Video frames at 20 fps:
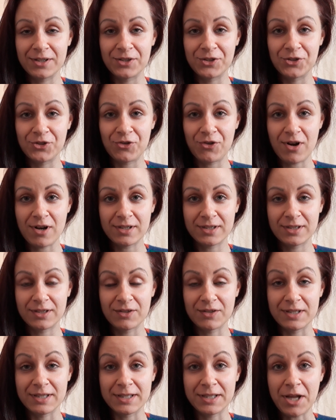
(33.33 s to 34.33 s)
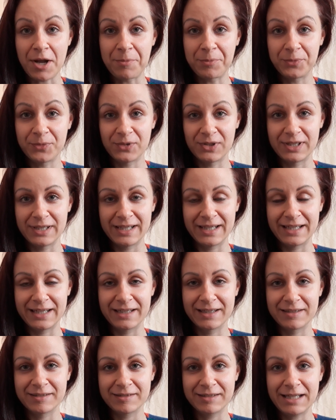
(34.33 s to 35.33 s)
Trust the
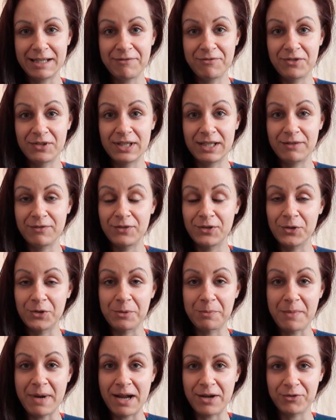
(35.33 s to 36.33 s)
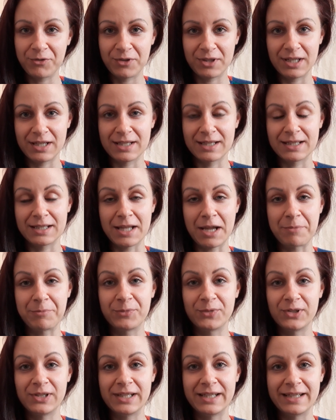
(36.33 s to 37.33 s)
stumbling, even if your mouth is
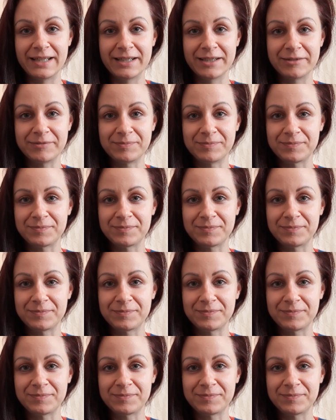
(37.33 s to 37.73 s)
stumbling.